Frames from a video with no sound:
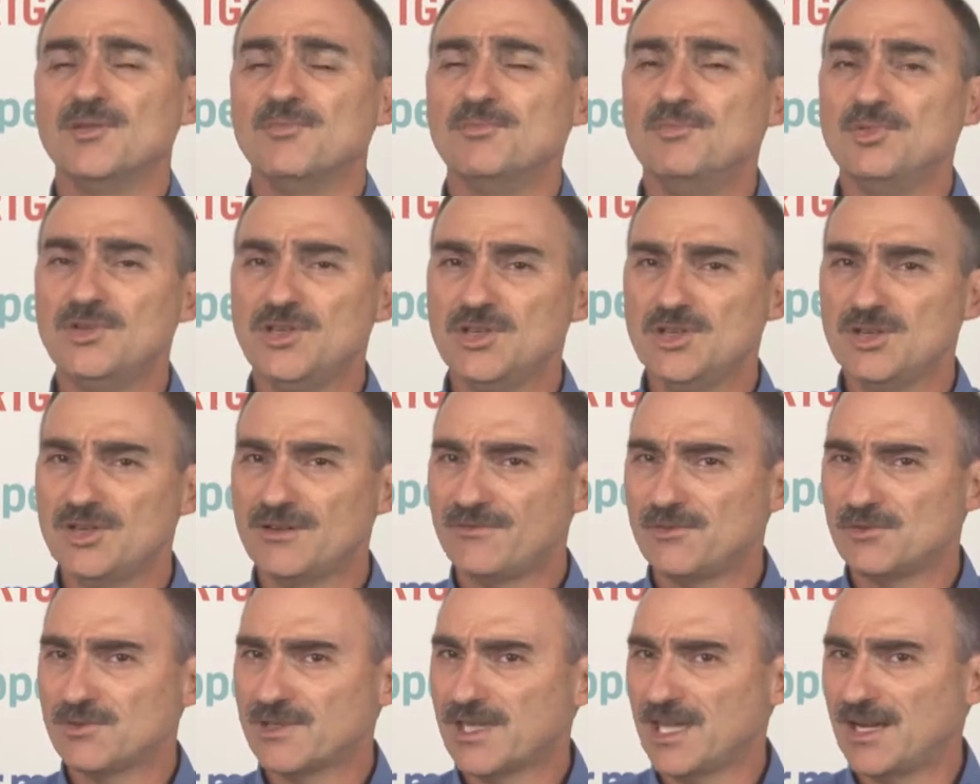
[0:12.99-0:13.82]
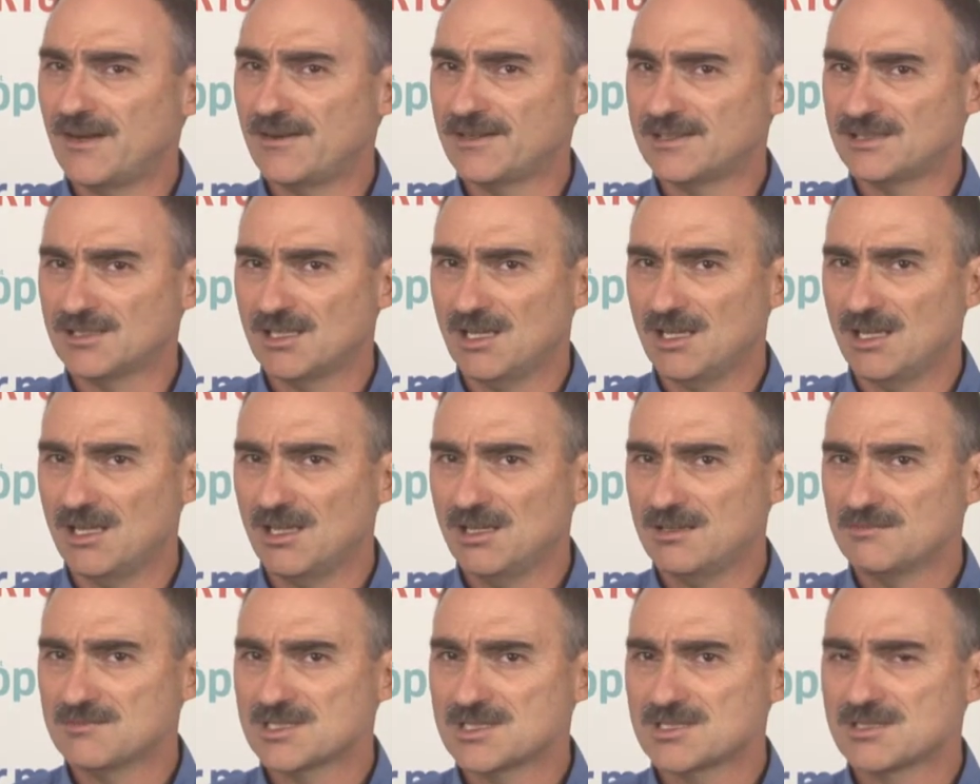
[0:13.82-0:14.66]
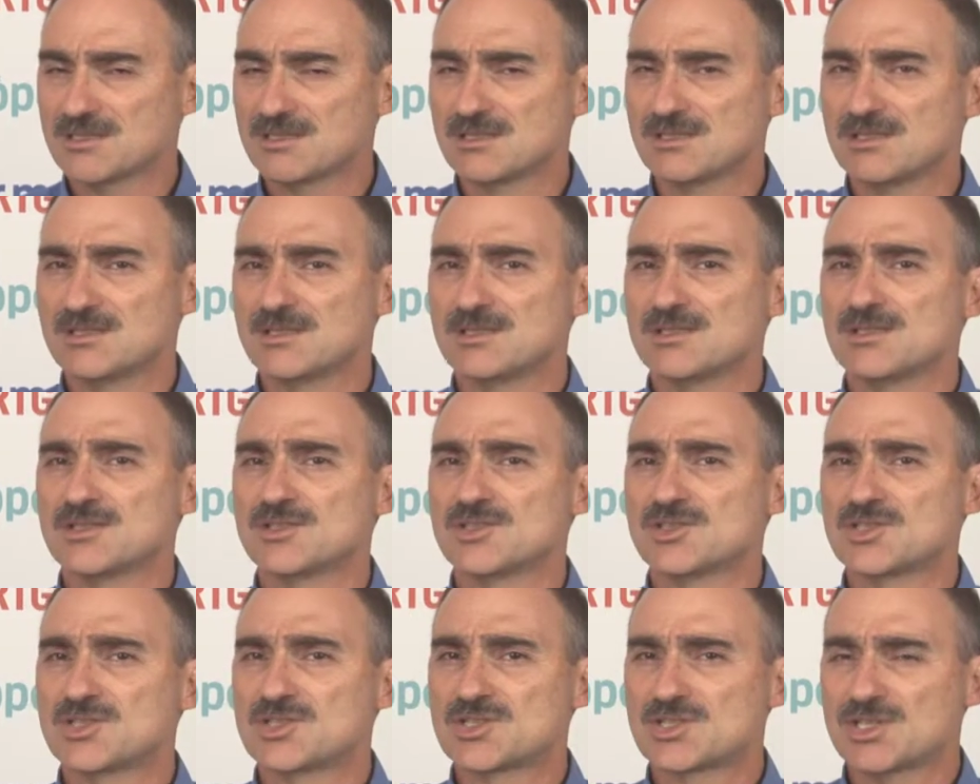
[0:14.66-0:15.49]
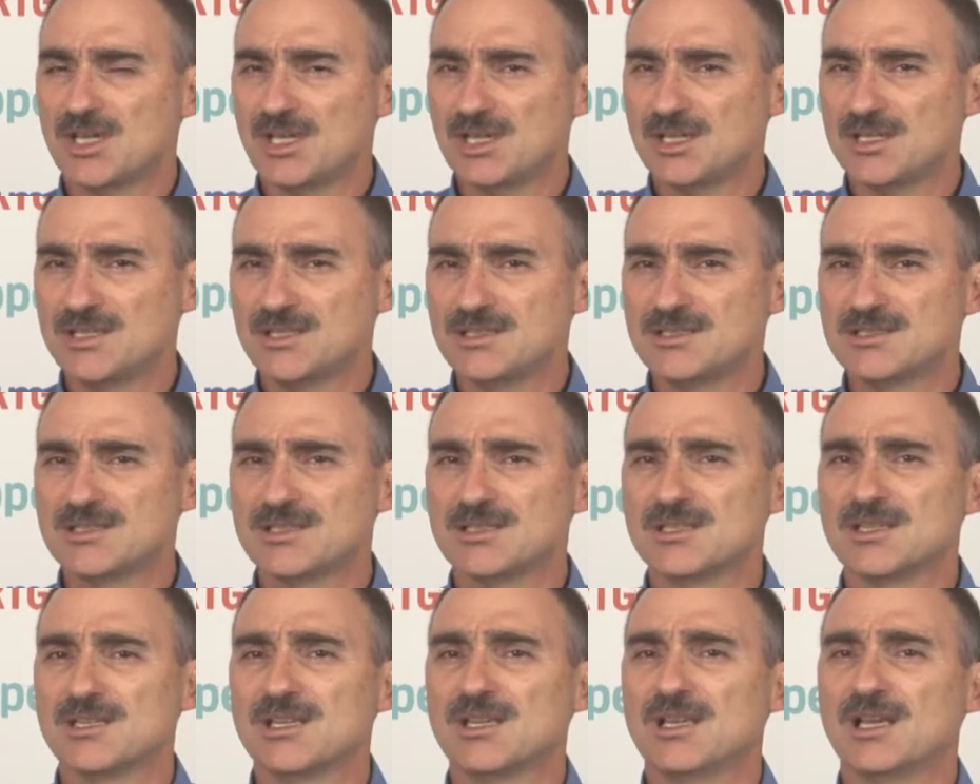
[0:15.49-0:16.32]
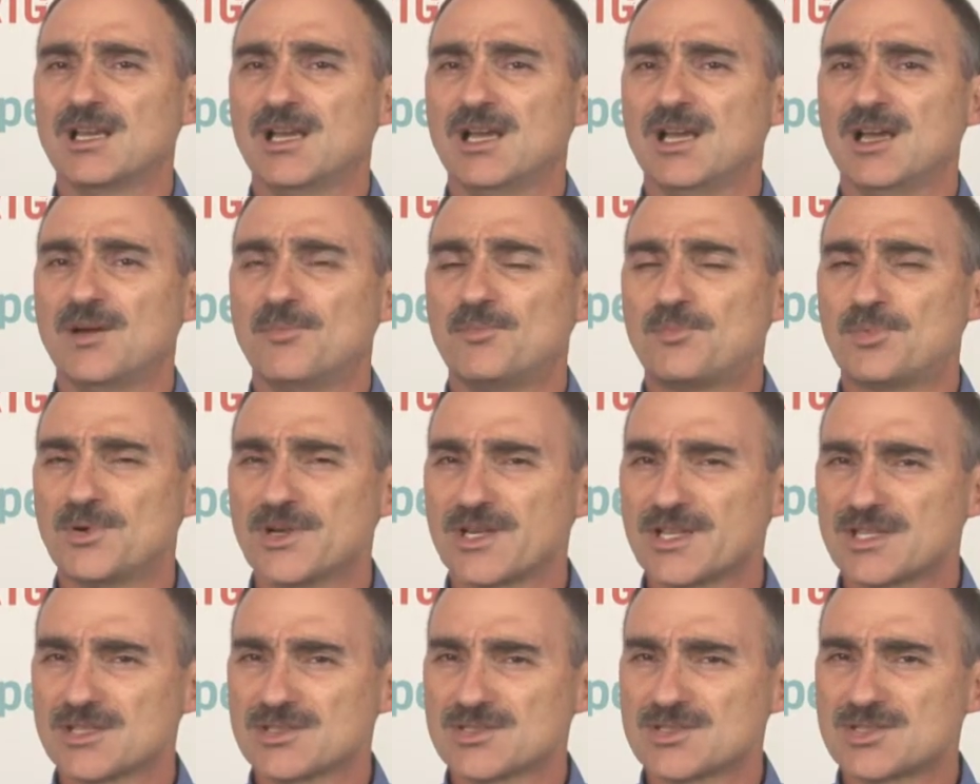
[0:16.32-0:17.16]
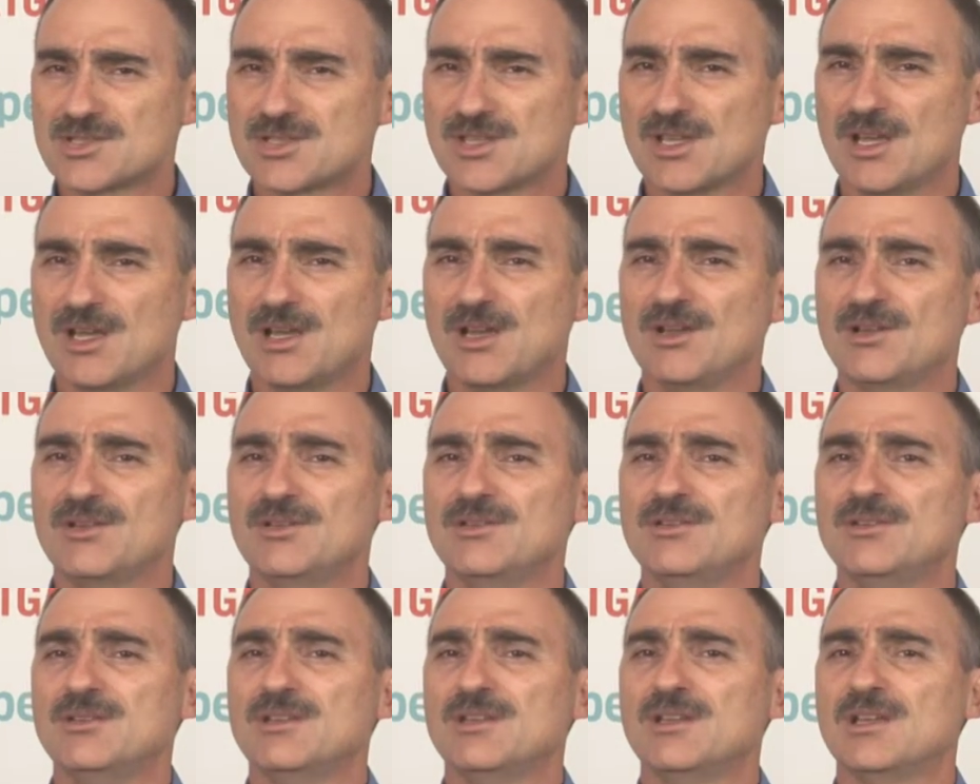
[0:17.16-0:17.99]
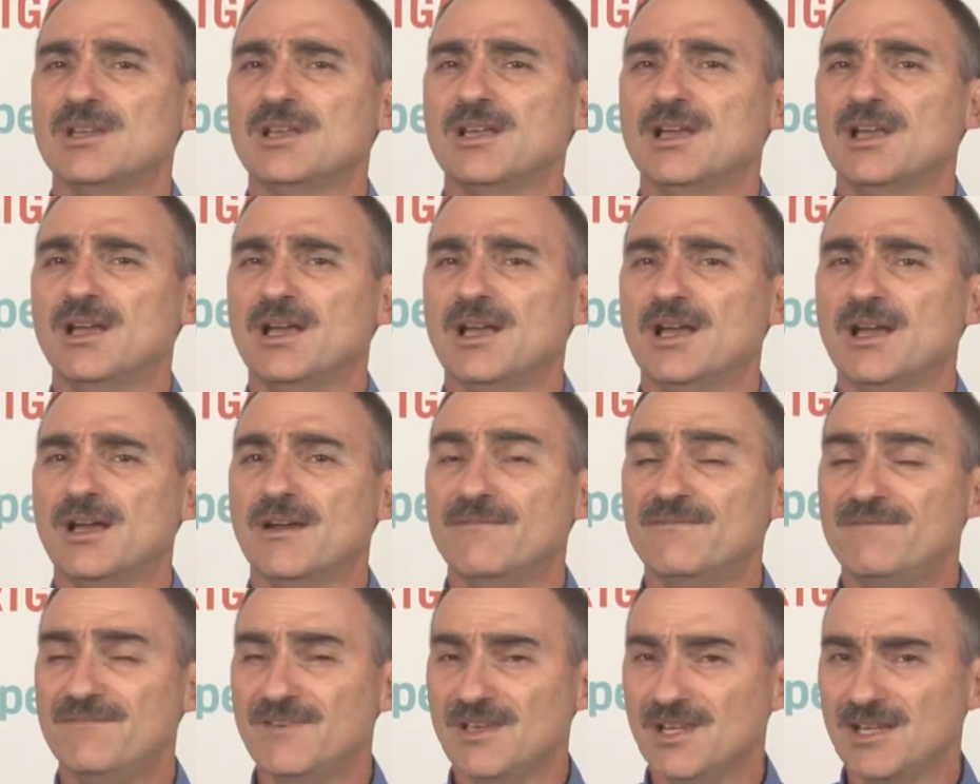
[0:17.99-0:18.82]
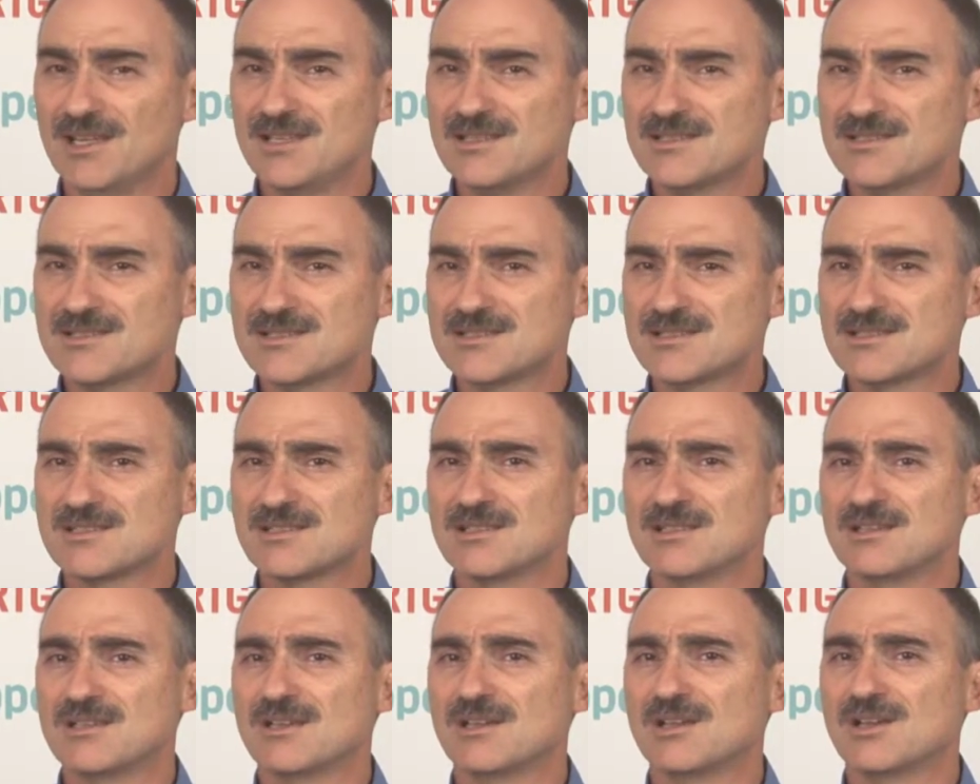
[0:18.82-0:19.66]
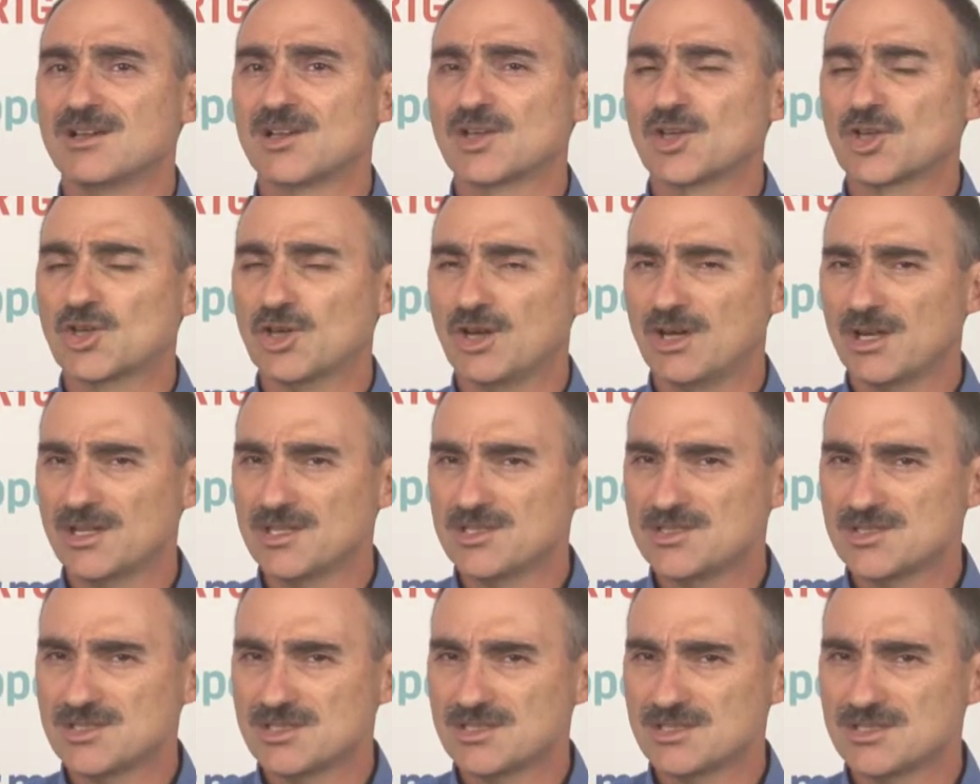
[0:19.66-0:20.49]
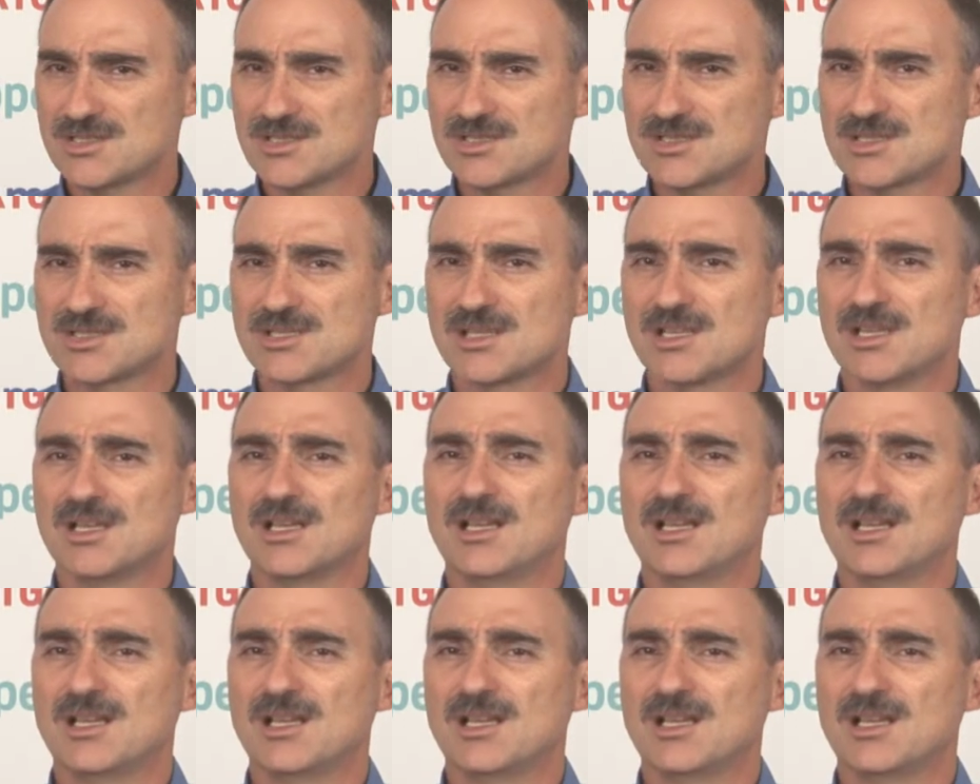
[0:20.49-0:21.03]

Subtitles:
Beautiful character homes, solid brick and stone villas, cottages,